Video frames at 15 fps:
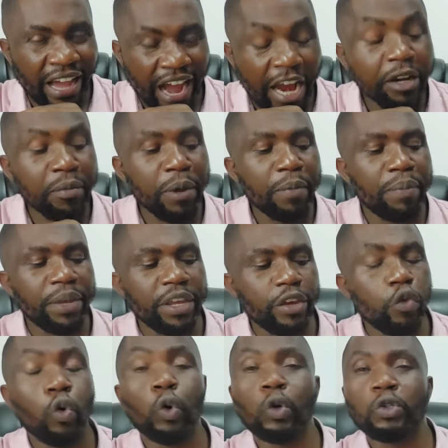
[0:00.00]
And maybe
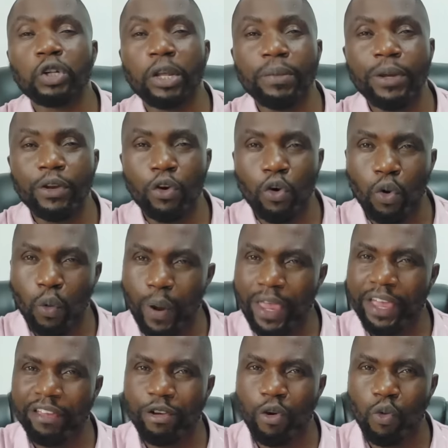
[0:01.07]
you could also let me know
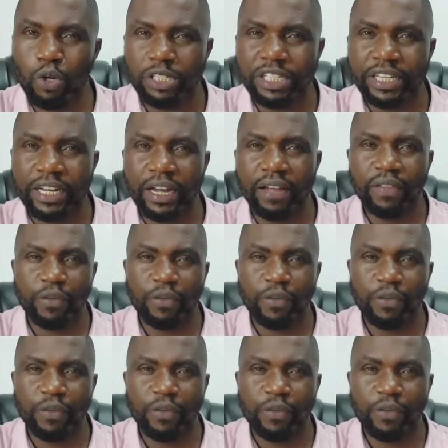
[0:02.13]
where you're watching